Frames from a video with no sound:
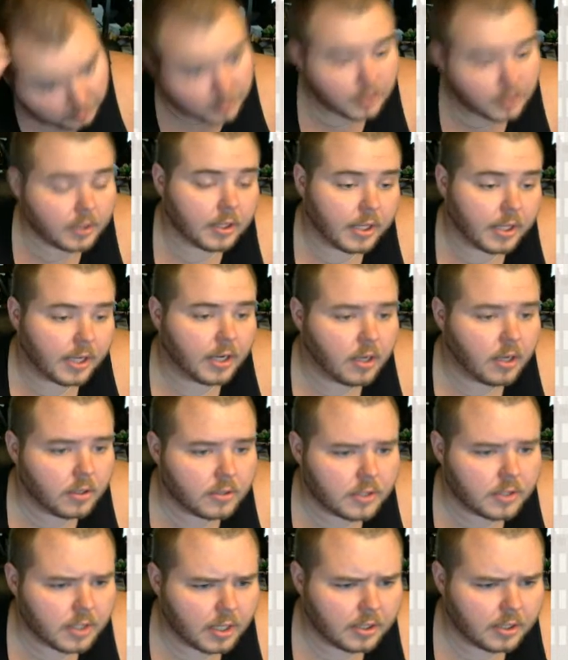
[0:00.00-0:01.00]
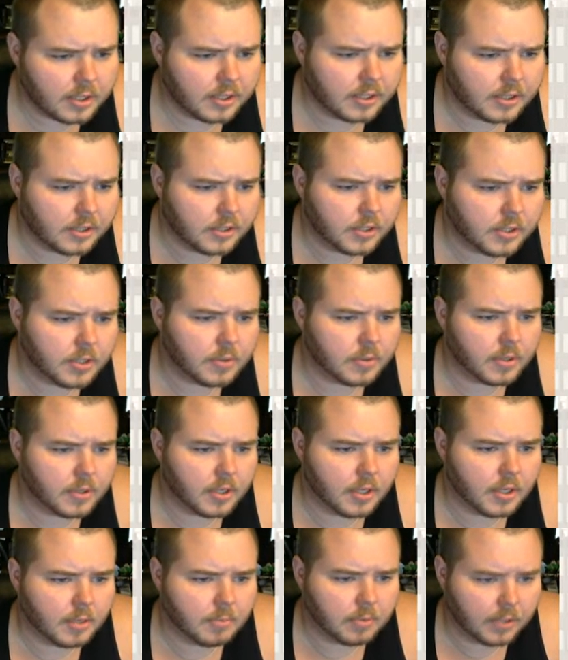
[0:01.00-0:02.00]
It costs nothing
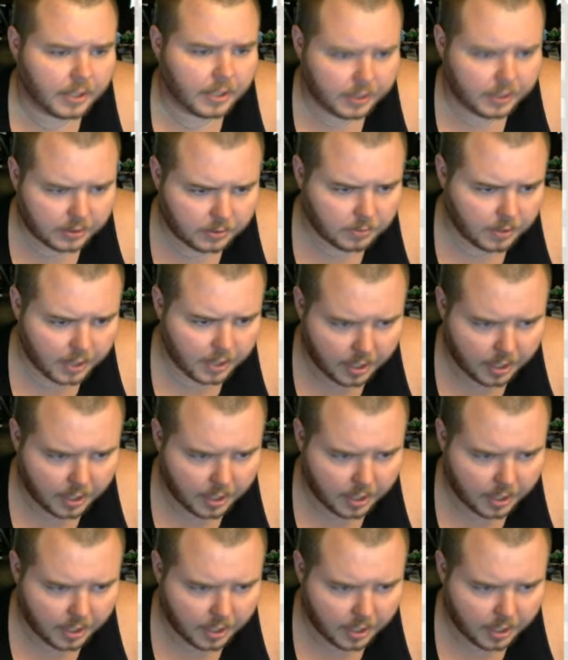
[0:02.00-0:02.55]
to place what